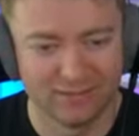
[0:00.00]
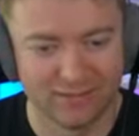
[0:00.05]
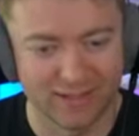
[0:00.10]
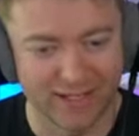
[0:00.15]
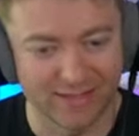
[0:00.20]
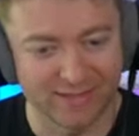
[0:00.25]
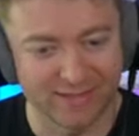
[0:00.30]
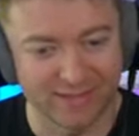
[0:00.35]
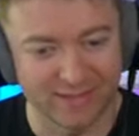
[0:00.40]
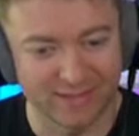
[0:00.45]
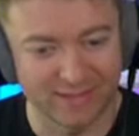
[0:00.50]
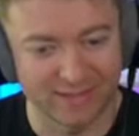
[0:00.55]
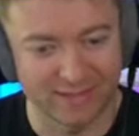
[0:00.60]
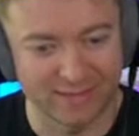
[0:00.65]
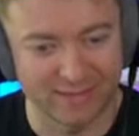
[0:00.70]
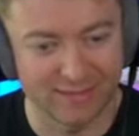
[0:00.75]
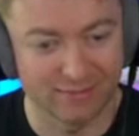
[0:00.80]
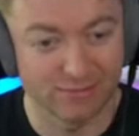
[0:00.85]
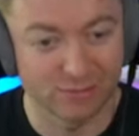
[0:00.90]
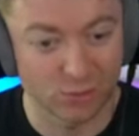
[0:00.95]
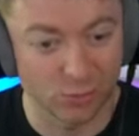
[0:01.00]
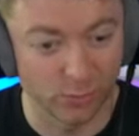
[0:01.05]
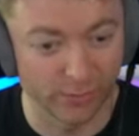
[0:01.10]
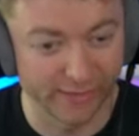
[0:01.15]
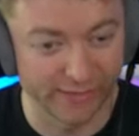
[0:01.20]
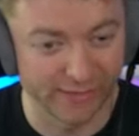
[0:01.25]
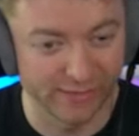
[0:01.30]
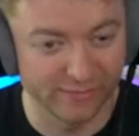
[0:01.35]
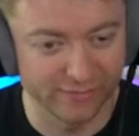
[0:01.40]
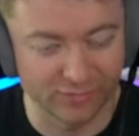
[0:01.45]
knight takes C6,
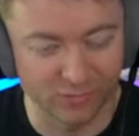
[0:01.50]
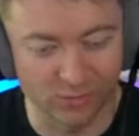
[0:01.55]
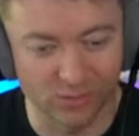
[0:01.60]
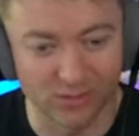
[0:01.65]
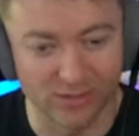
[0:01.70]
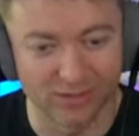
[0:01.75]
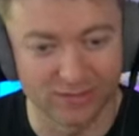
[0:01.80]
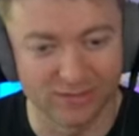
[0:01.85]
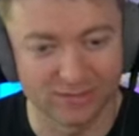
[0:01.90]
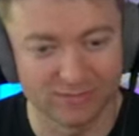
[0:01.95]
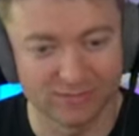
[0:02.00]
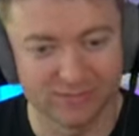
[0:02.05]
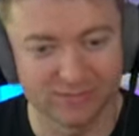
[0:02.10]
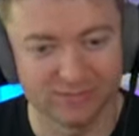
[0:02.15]
queen E4,